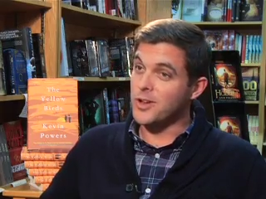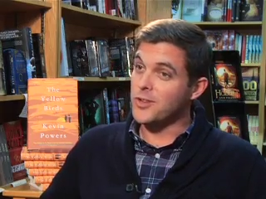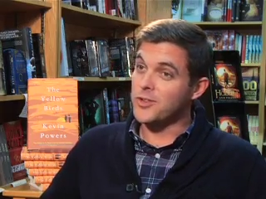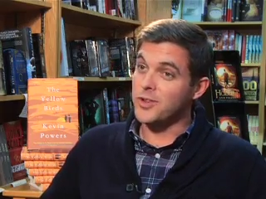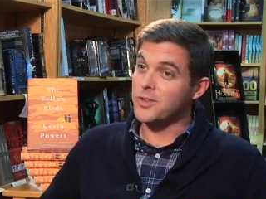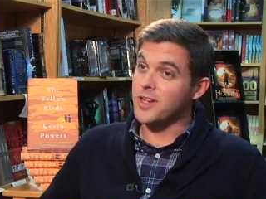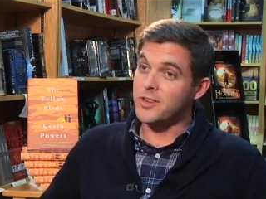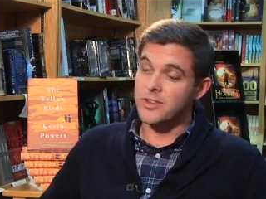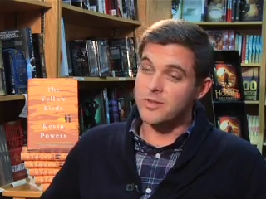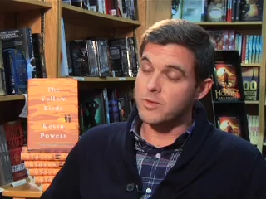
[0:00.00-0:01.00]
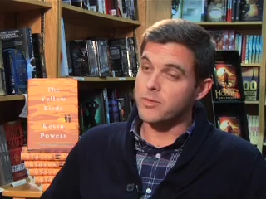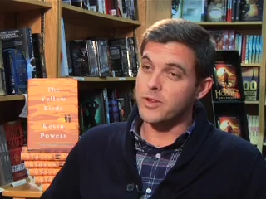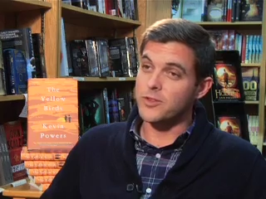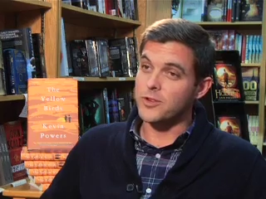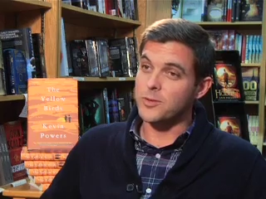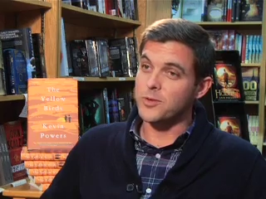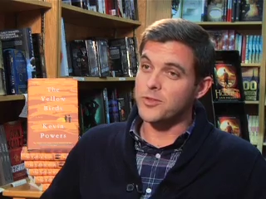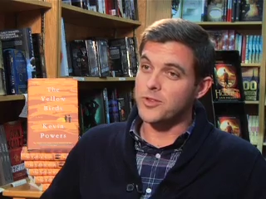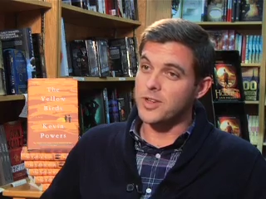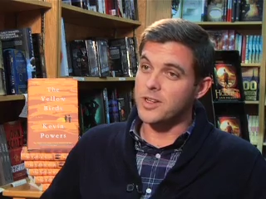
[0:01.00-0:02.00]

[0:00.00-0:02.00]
all, so the idea of adventure was